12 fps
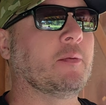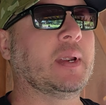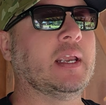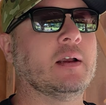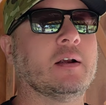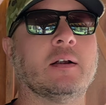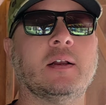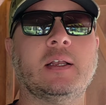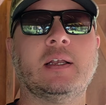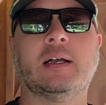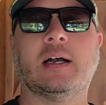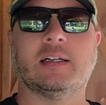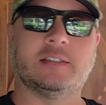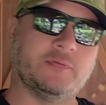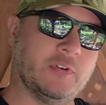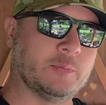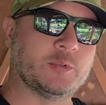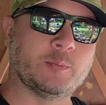from here to
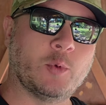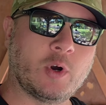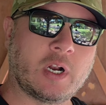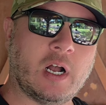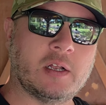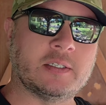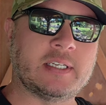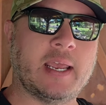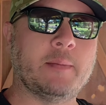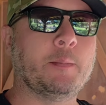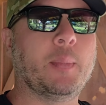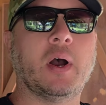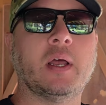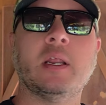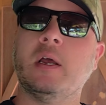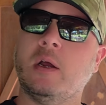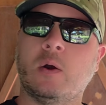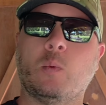film some more content, but
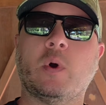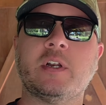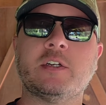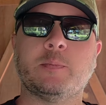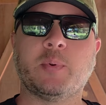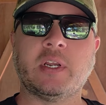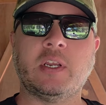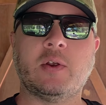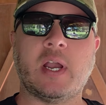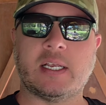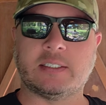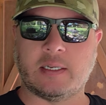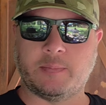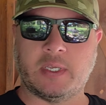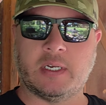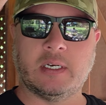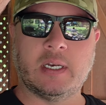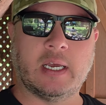wanted to bring you guys
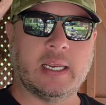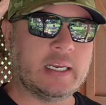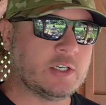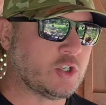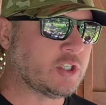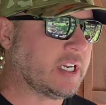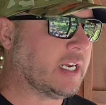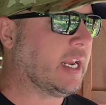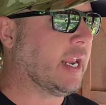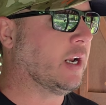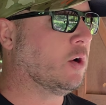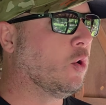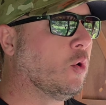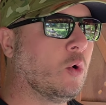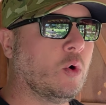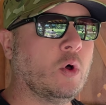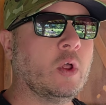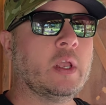something interesting and
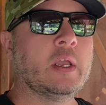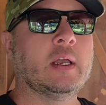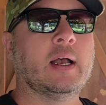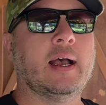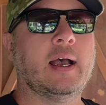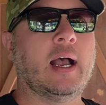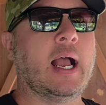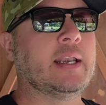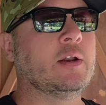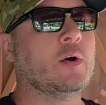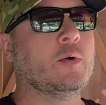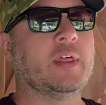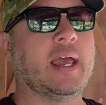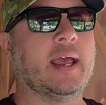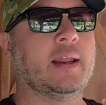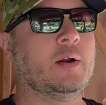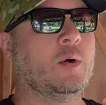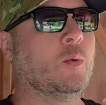cool. I know
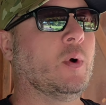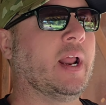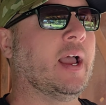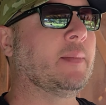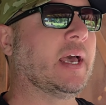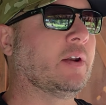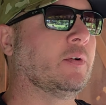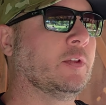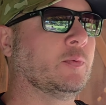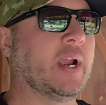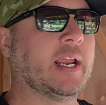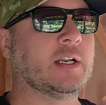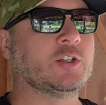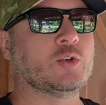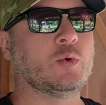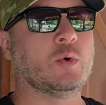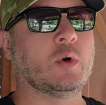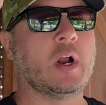that when I'm out on the ranch
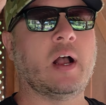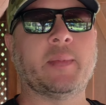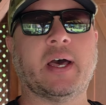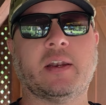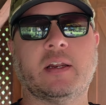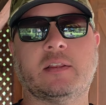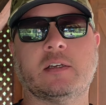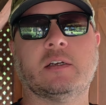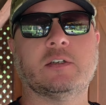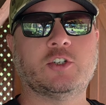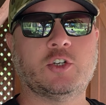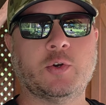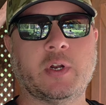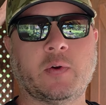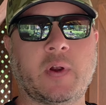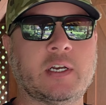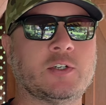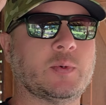or I'm out at the shooting
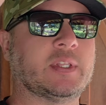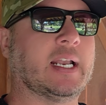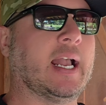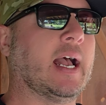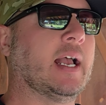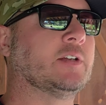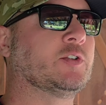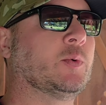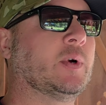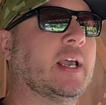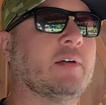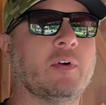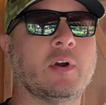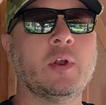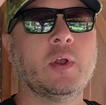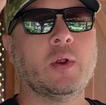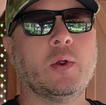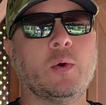range with the guys or whatever,
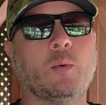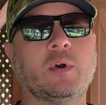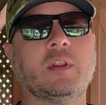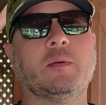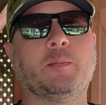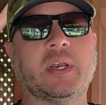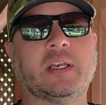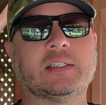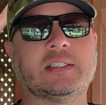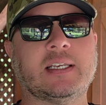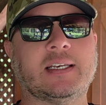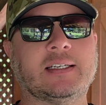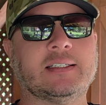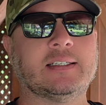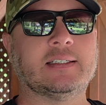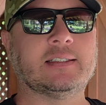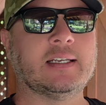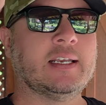one of the biggest things
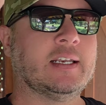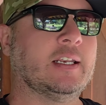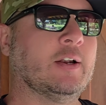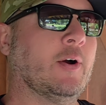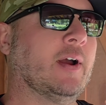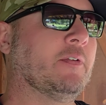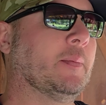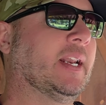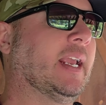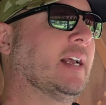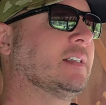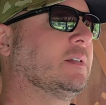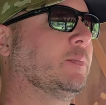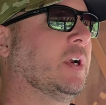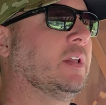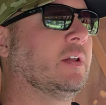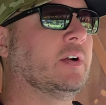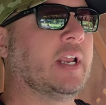is, you know, everybody has to
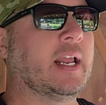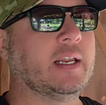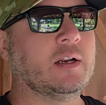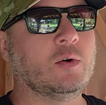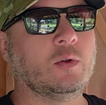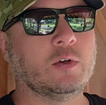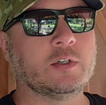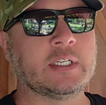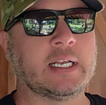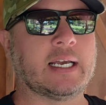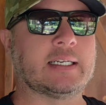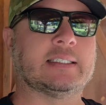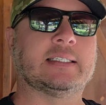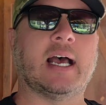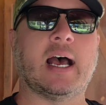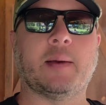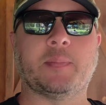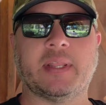bring their Yeti coolers and they got to
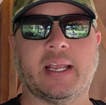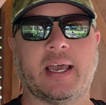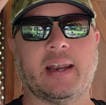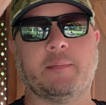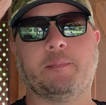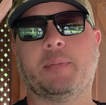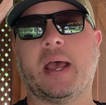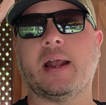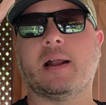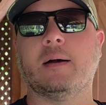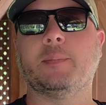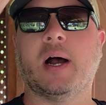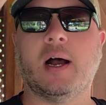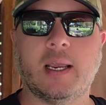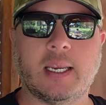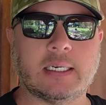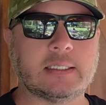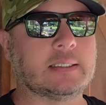stop and they got to pack up
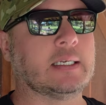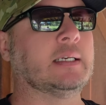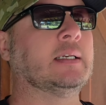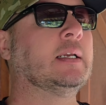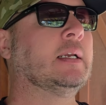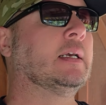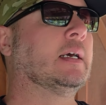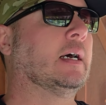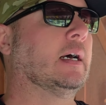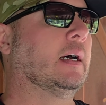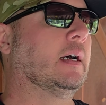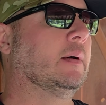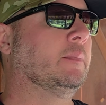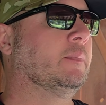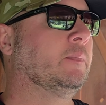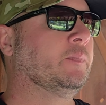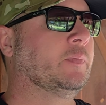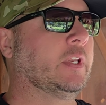ice and,
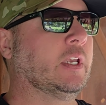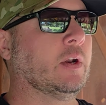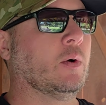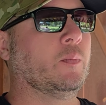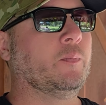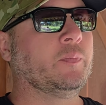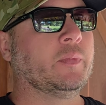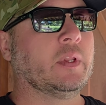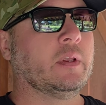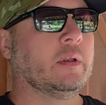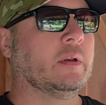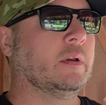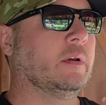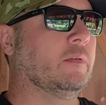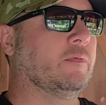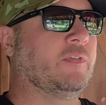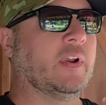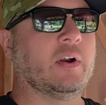you know,
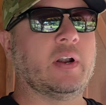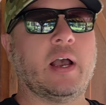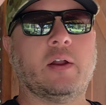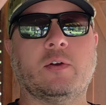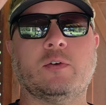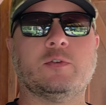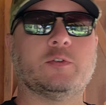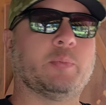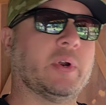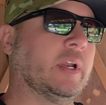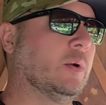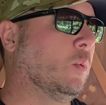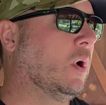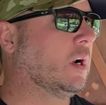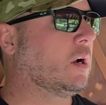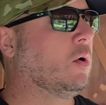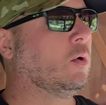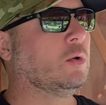figuring out who's bringing
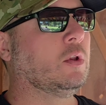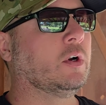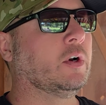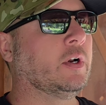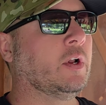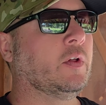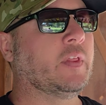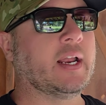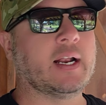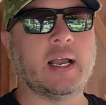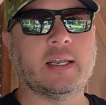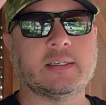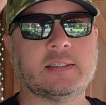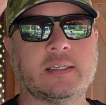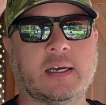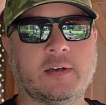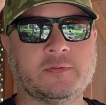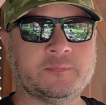what cooler and all that kind of
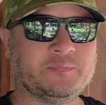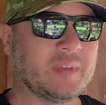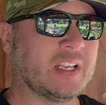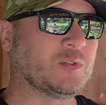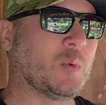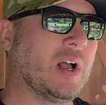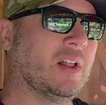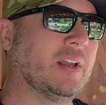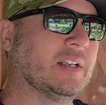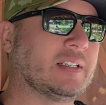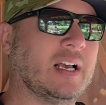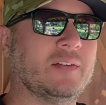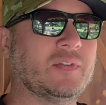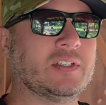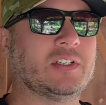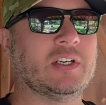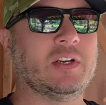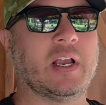stuff. As well as,
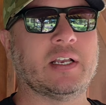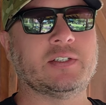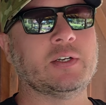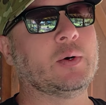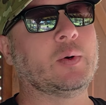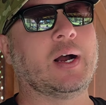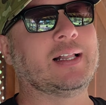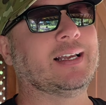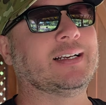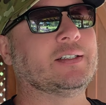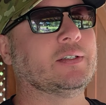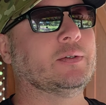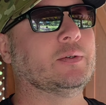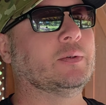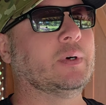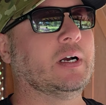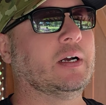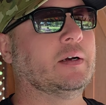obviously, you guys know I like
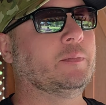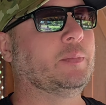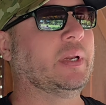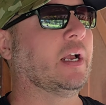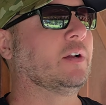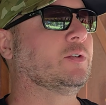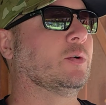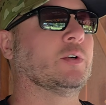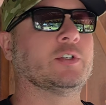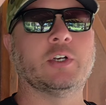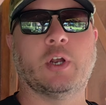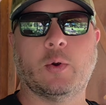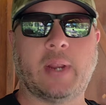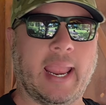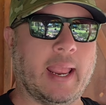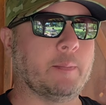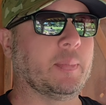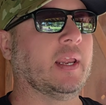to be outdoors and go
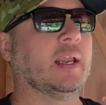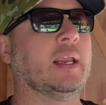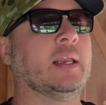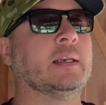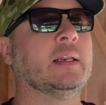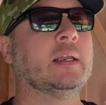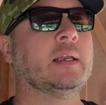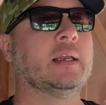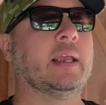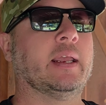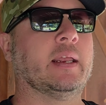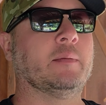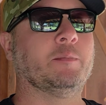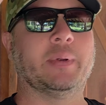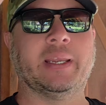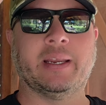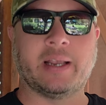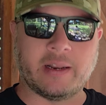camping and
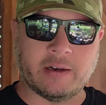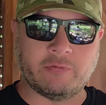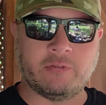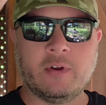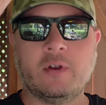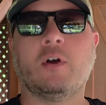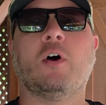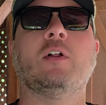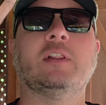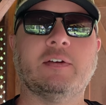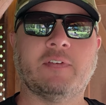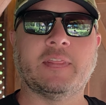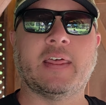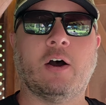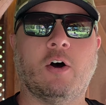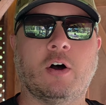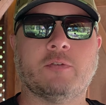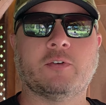be kind of living that
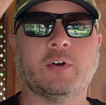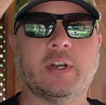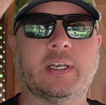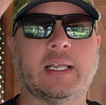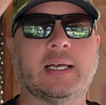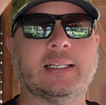off-grid